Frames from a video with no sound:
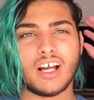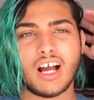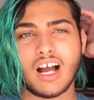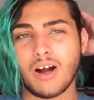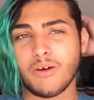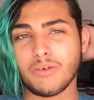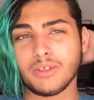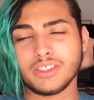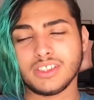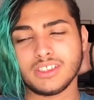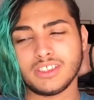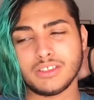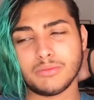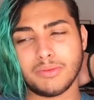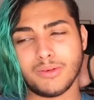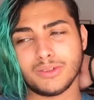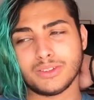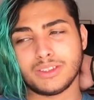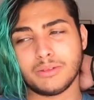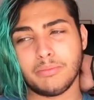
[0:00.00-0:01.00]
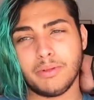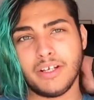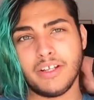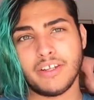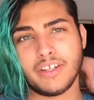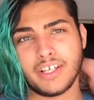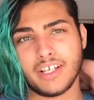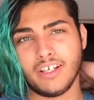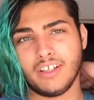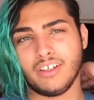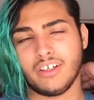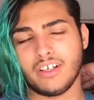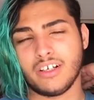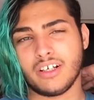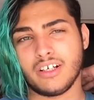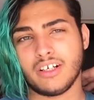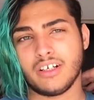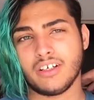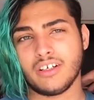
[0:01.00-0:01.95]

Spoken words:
I wasn't supposed to be the killer.